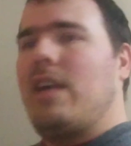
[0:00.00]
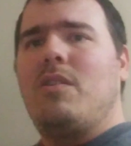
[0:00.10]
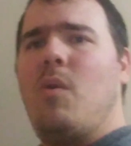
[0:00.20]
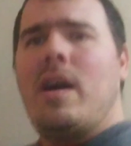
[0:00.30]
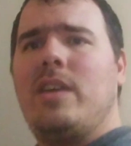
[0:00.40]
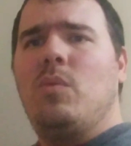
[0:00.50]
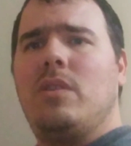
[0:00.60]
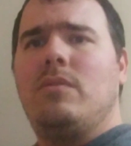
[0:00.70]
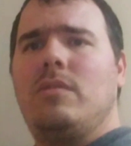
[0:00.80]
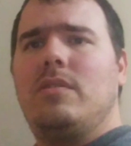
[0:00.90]
I don't know why you
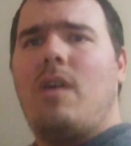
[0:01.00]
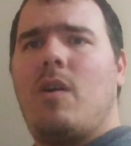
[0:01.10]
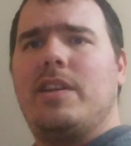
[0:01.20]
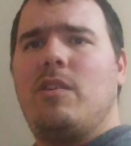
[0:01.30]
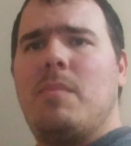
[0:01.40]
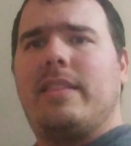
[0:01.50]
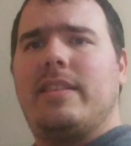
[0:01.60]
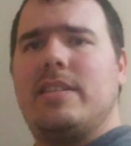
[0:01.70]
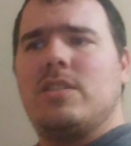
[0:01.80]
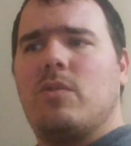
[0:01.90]
wouldn't already know
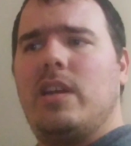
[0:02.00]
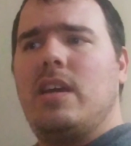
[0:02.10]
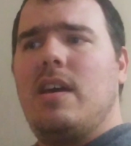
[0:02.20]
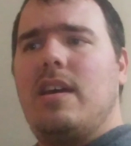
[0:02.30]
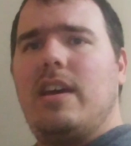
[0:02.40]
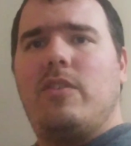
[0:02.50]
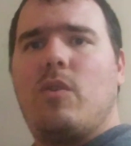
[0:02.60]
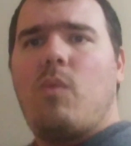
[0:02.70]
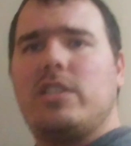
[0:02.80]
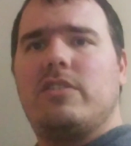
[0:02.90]
about these three if
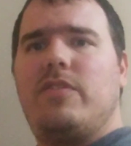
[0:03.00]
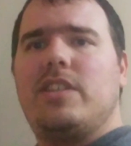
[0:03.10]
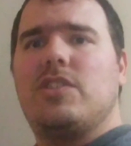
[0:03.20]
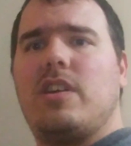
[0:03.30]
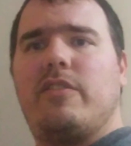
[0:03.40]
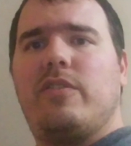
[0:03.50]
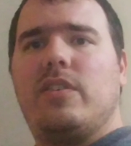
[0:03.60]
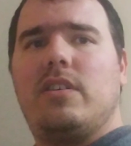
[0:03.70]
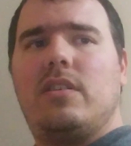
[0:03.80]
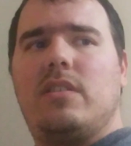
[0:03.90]
you're watching fish
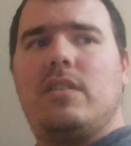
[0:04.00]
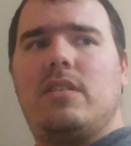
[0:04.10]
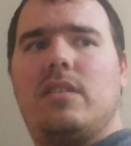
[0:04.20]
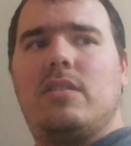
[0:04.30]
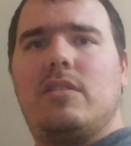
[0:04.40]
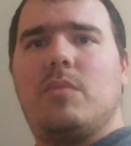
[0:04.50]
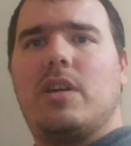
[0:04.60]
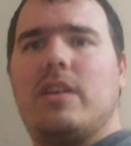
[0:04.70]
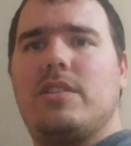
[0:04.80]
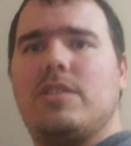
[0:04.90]
stuff,
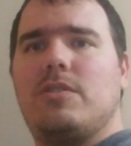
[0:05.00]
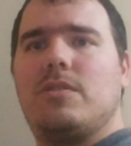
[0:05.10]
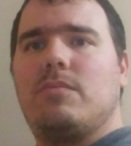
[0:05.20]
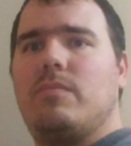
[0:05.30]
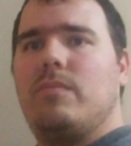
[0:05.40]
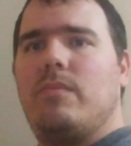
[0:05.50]
because